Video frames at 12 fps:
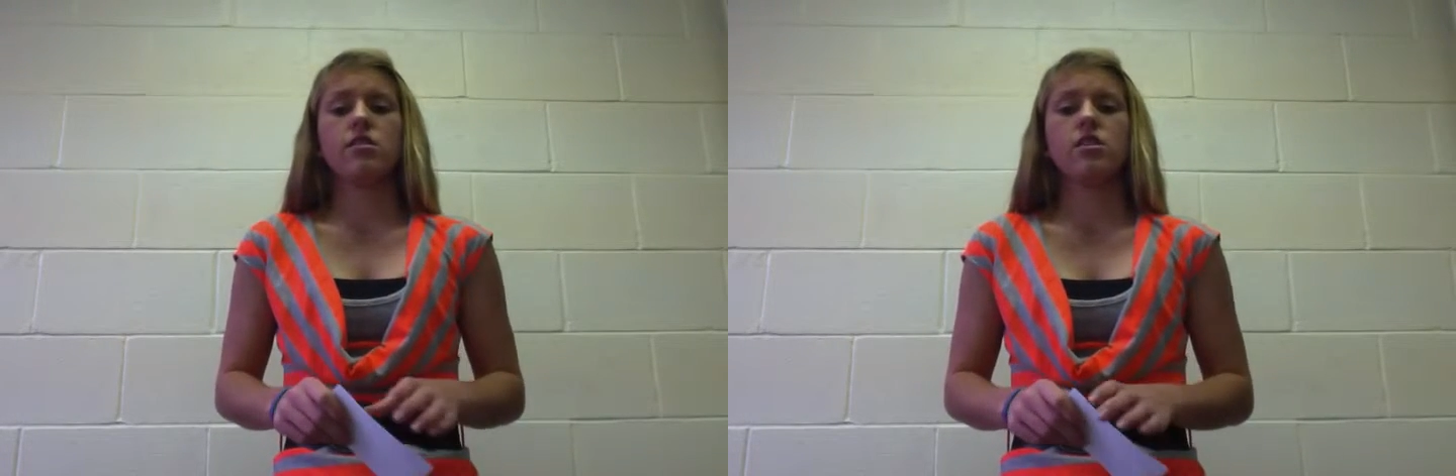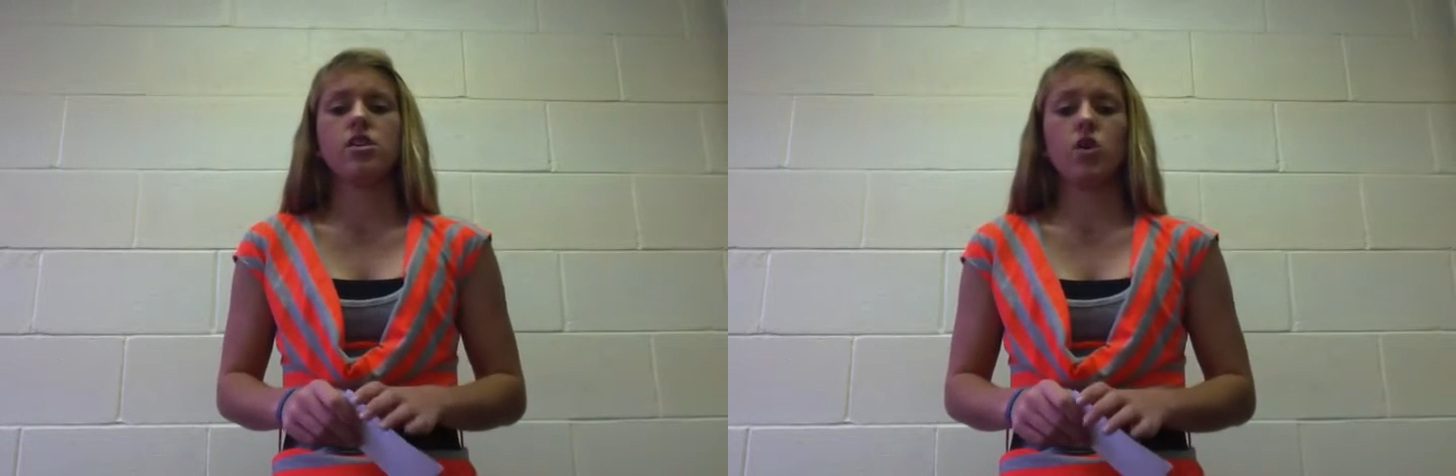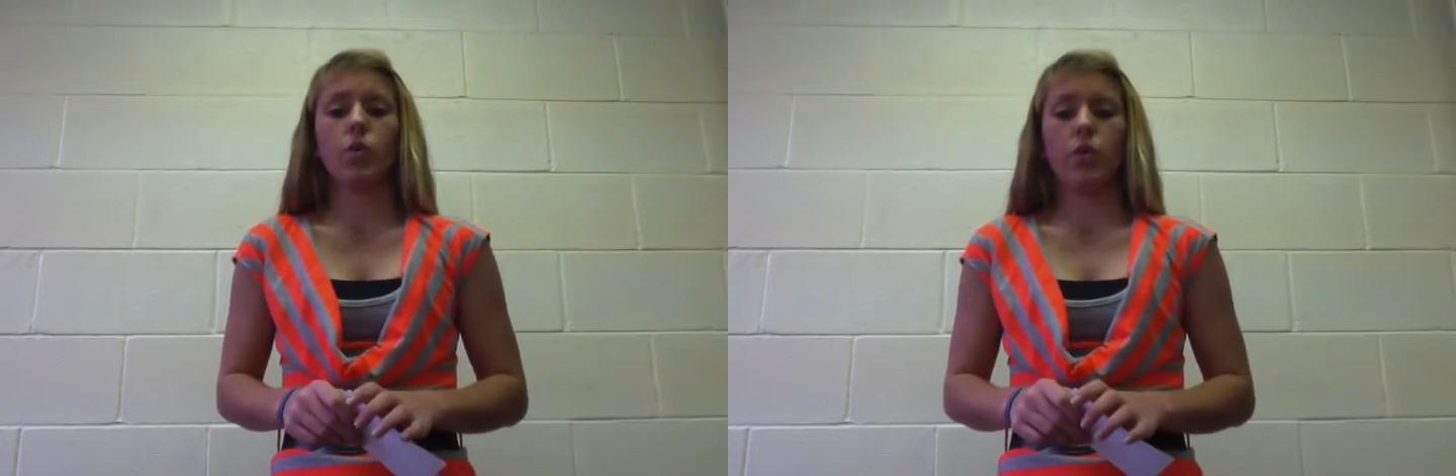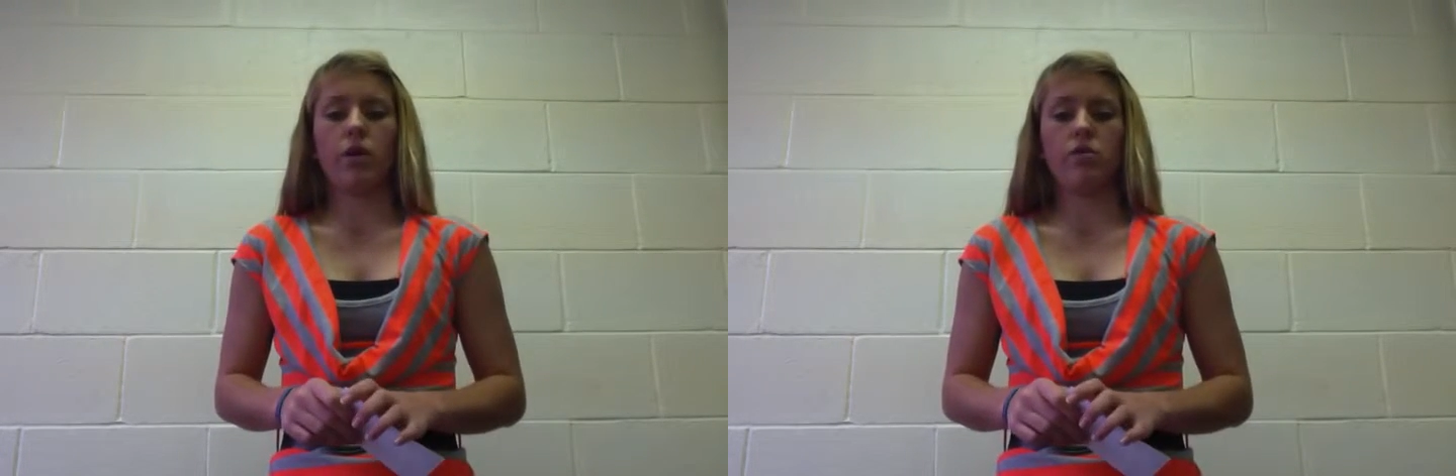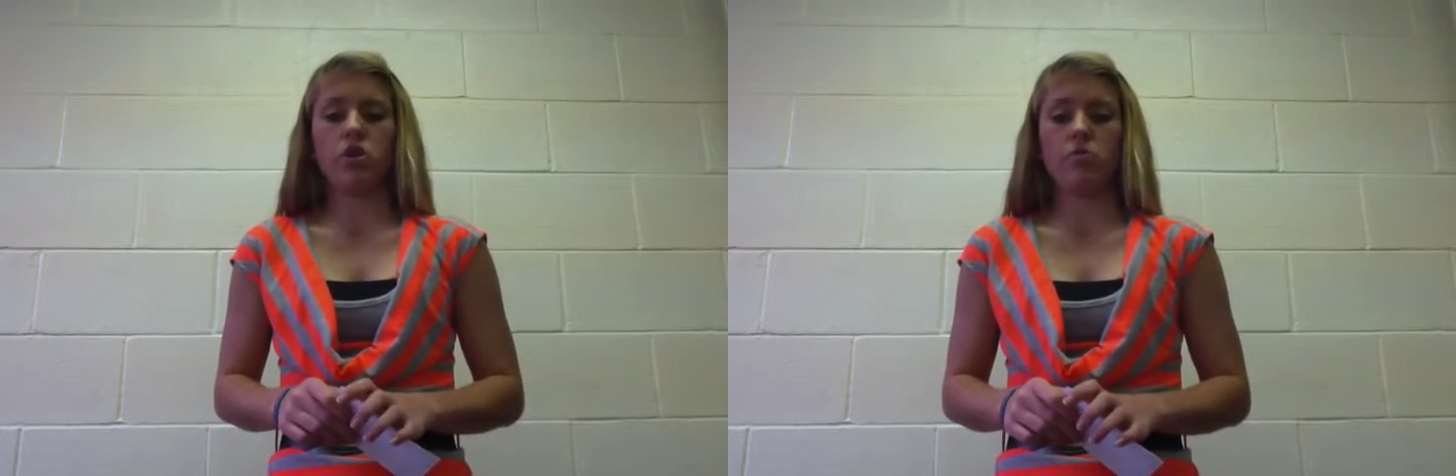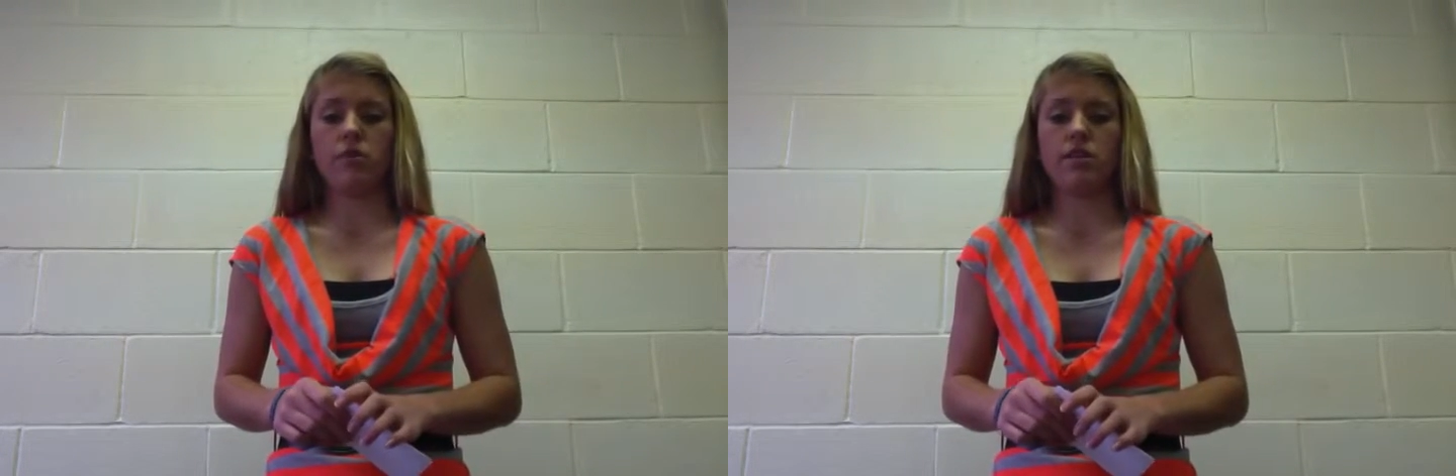to wind
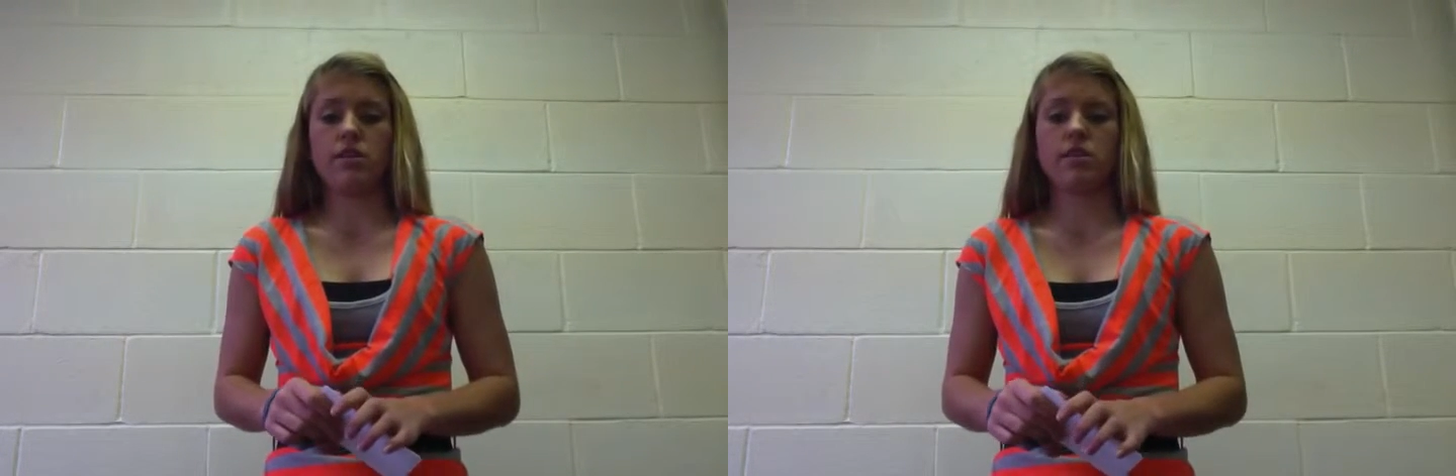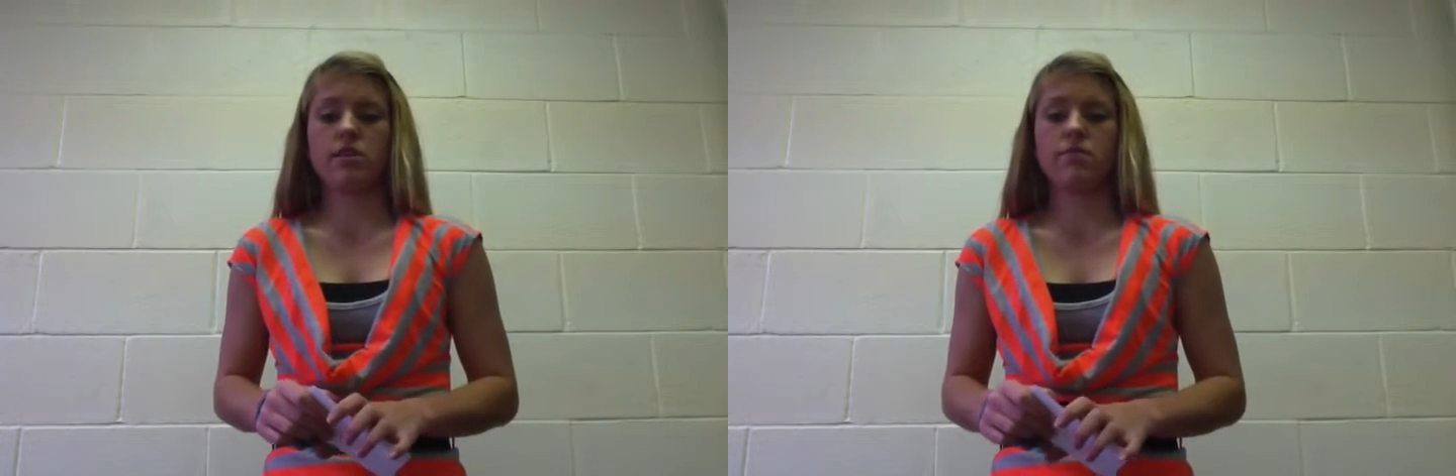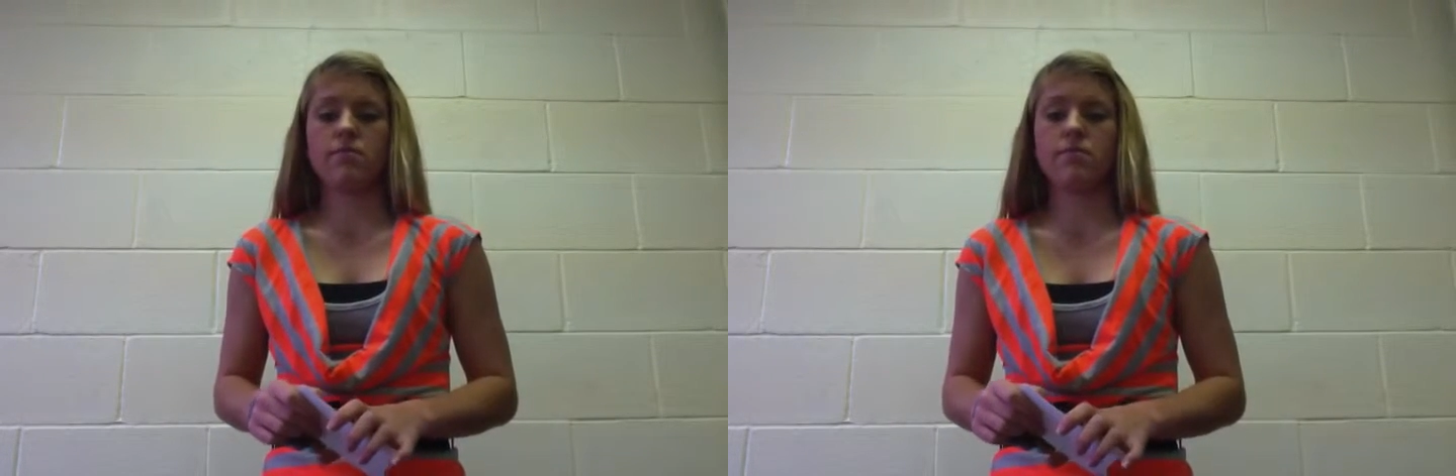turbines.